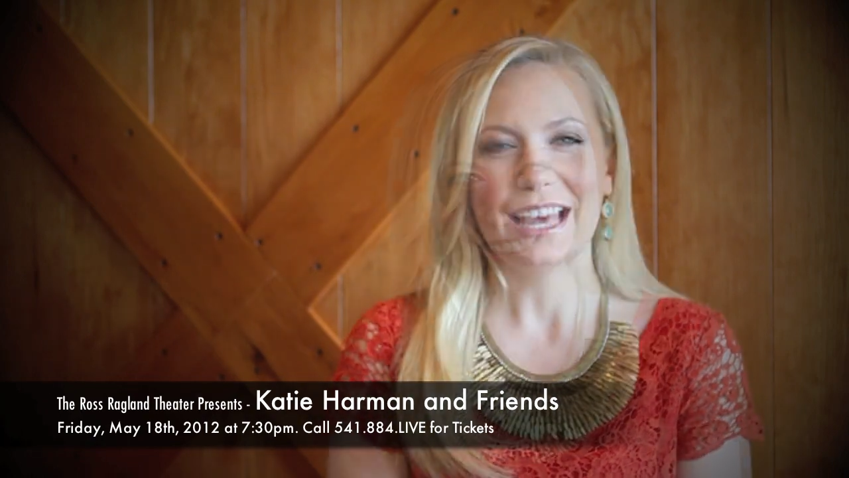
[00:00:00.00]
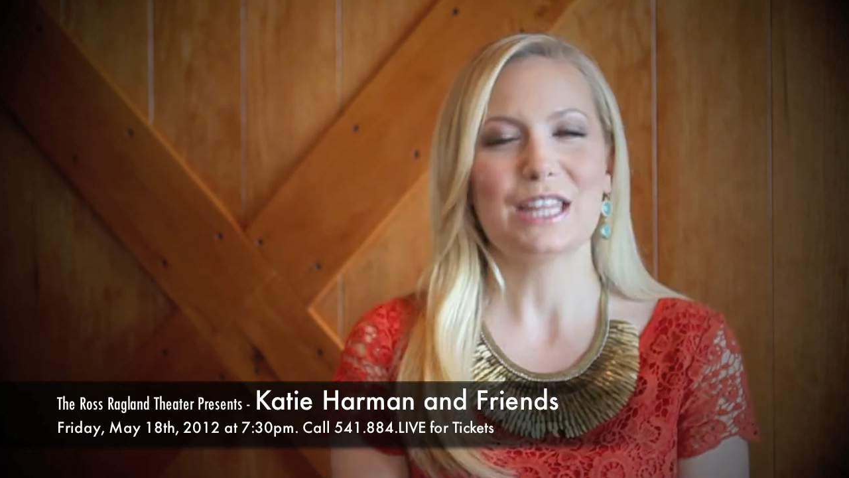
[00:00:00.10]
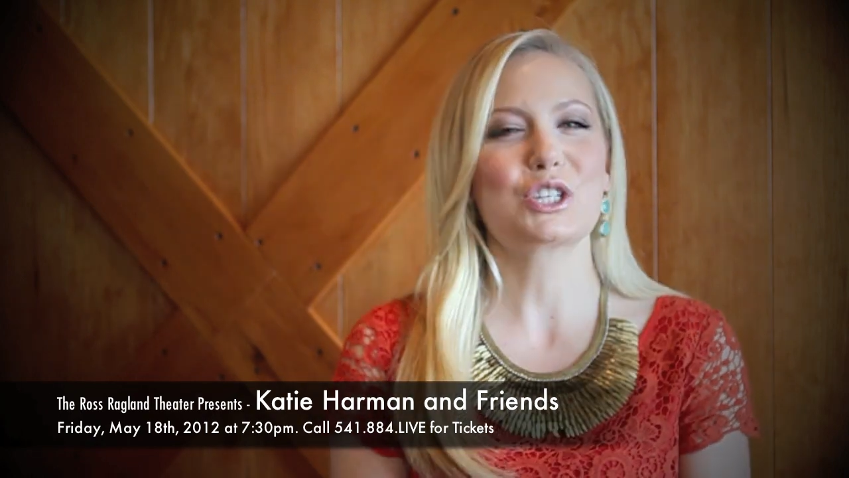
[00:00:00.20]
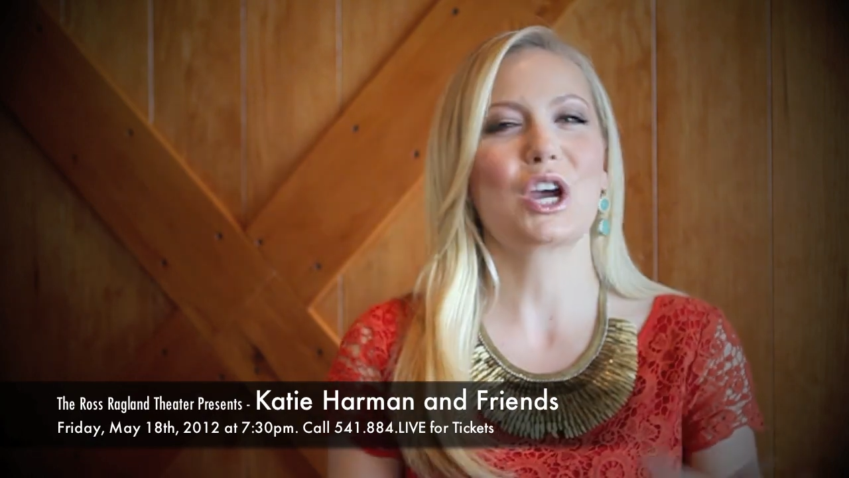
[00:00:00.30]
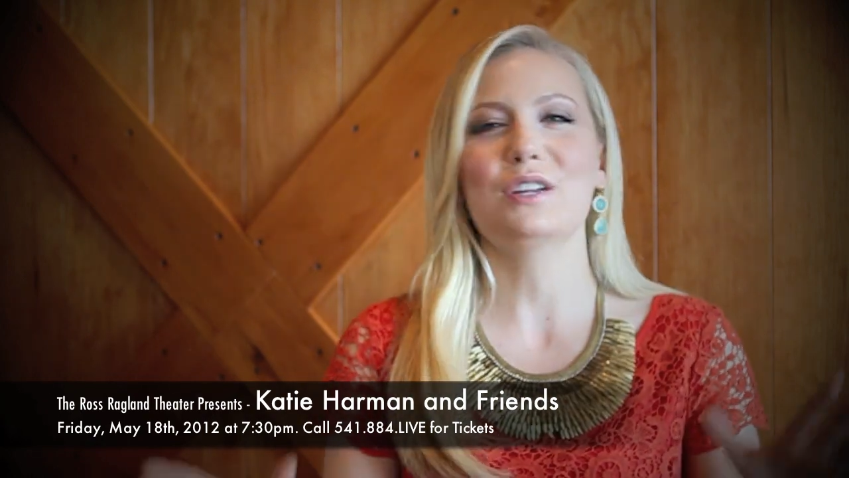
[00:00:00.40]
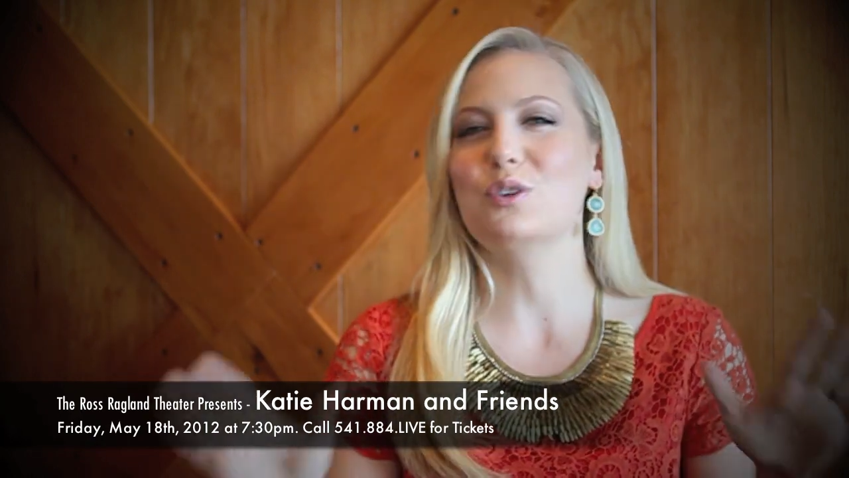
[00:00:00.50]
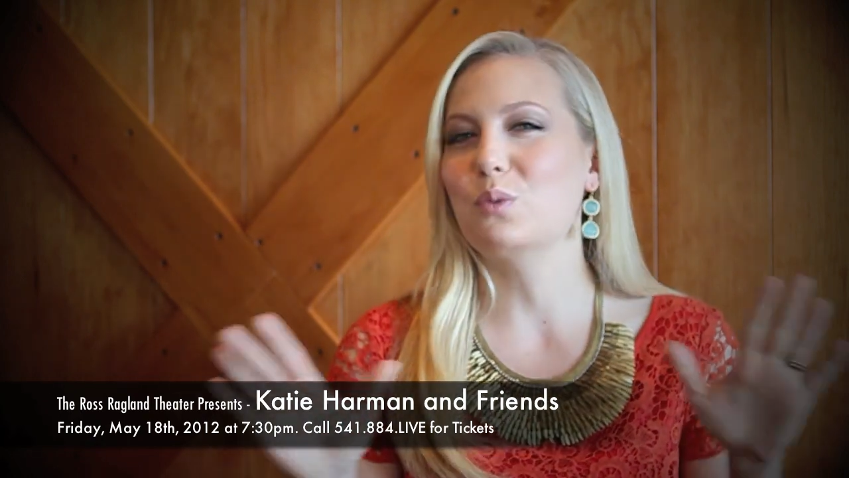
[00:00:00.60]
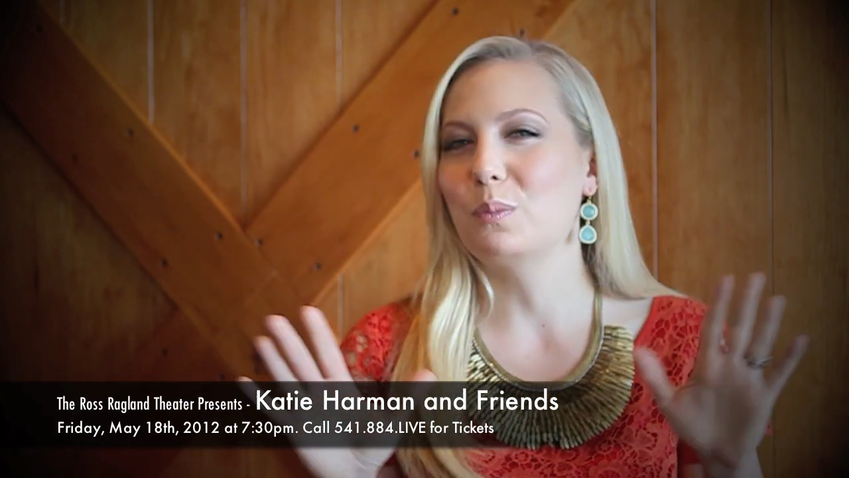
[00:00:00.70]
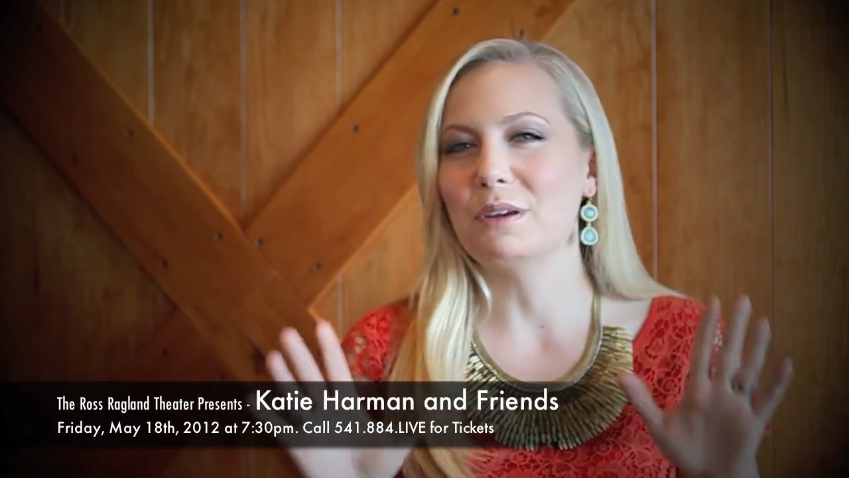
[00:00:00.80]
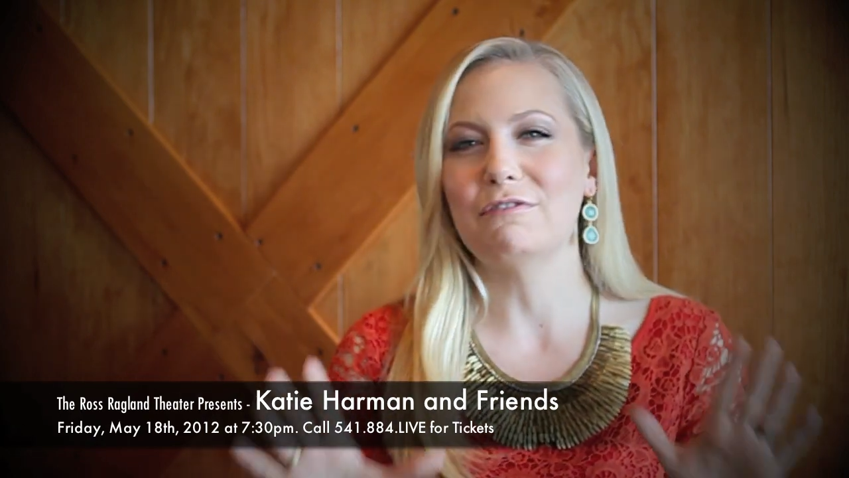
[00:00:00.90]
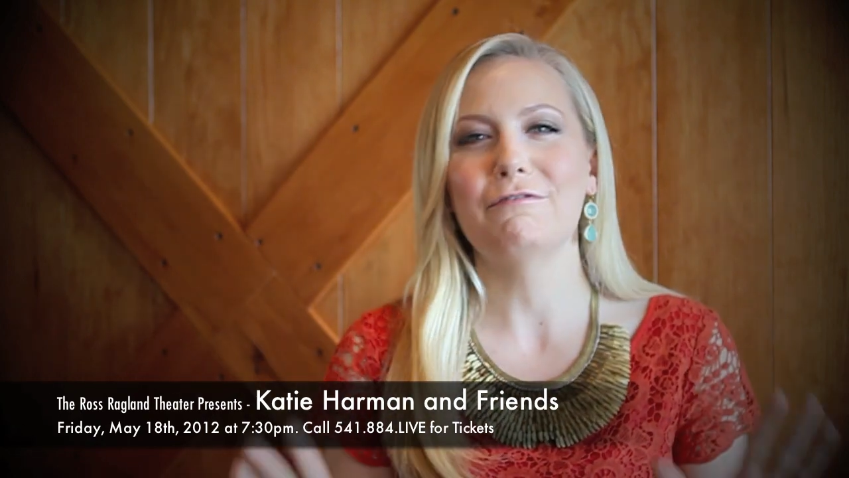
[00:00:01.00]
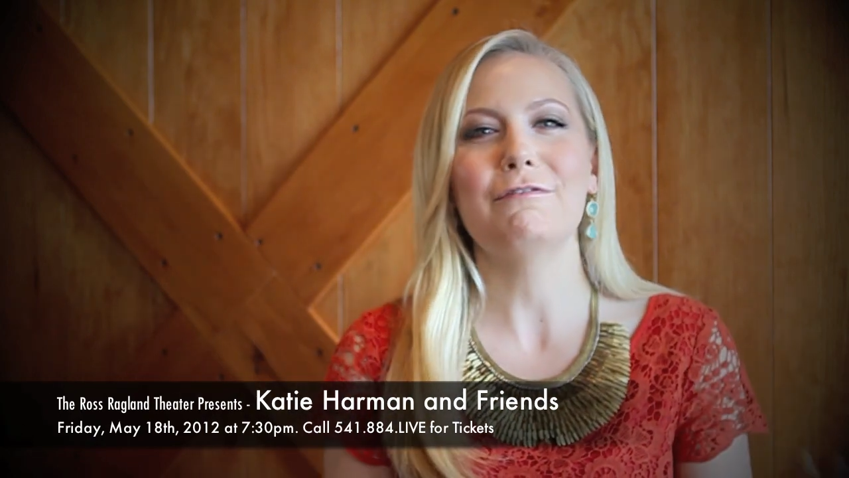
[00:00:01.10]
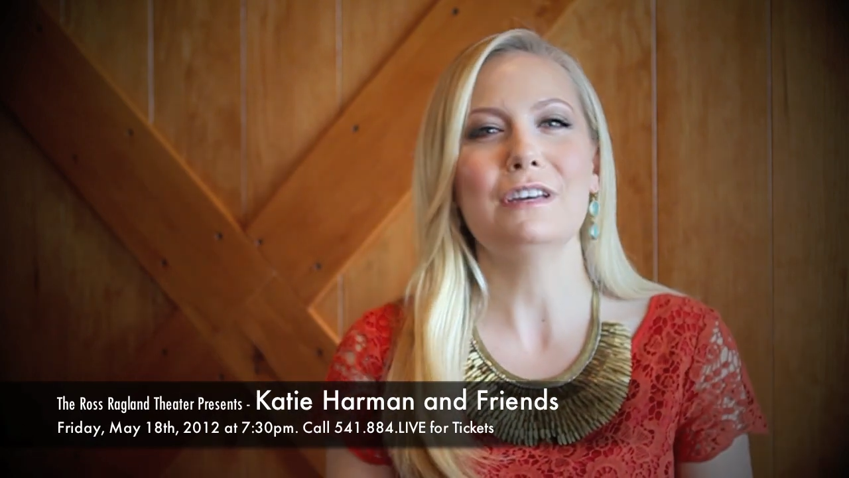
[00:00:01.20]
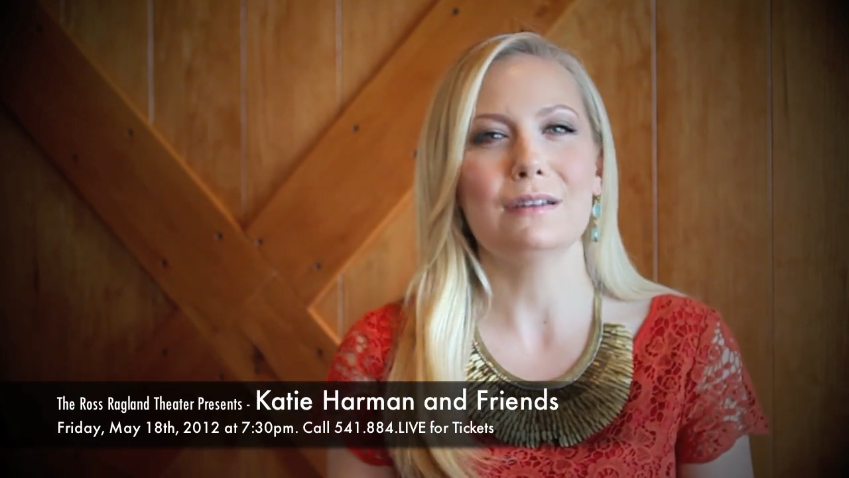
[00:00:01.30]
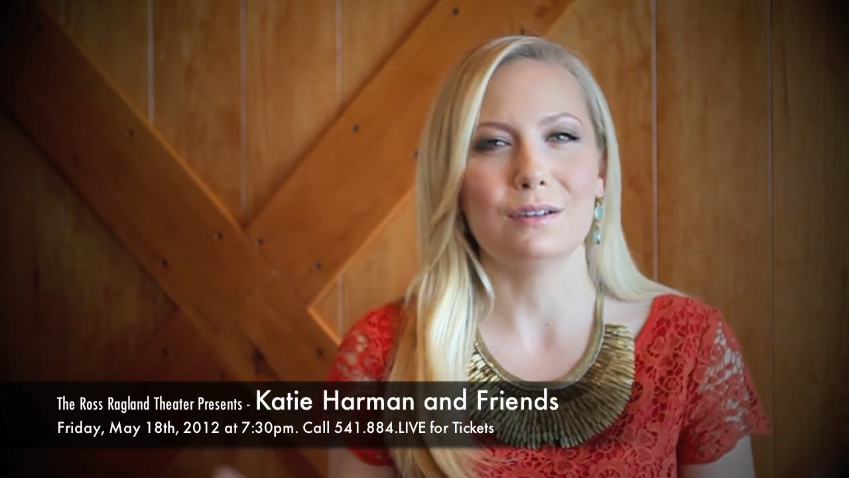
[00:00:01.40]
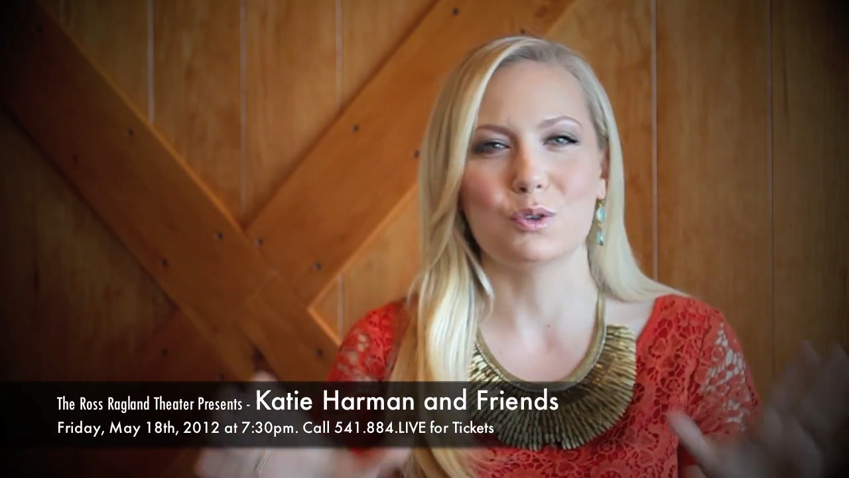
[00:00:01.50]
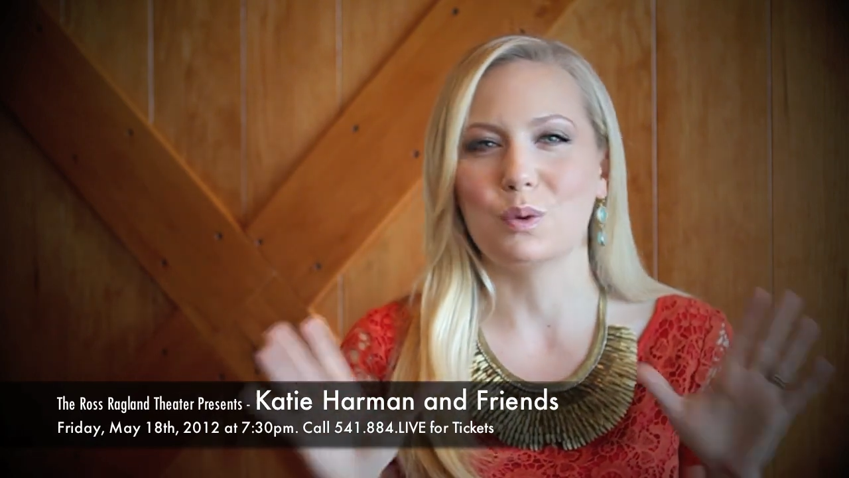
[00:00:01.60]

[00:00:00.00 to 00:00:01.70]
This concert will be filled